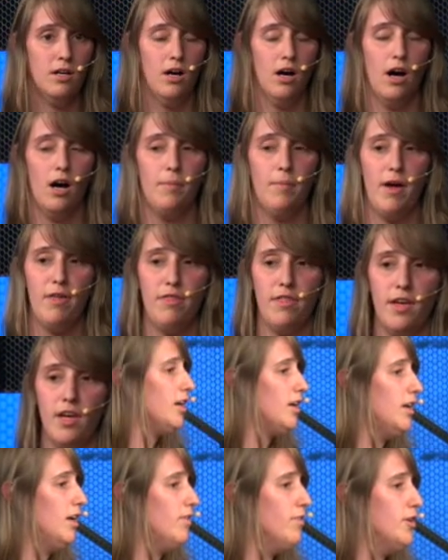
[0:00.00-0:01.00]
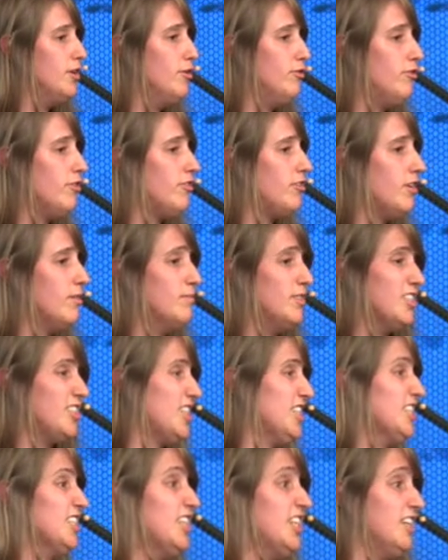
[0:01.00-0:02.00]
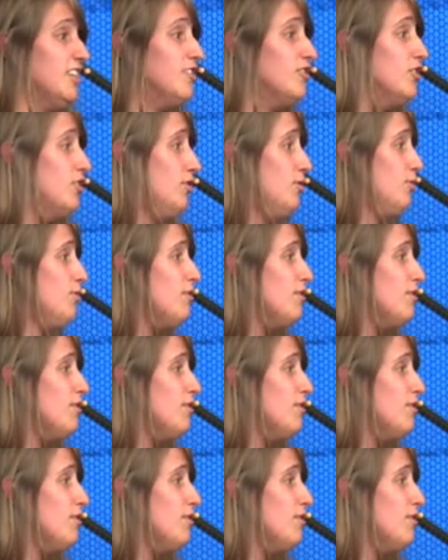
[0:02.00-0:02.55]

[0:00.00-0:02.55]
I think in the new system, just because it is new,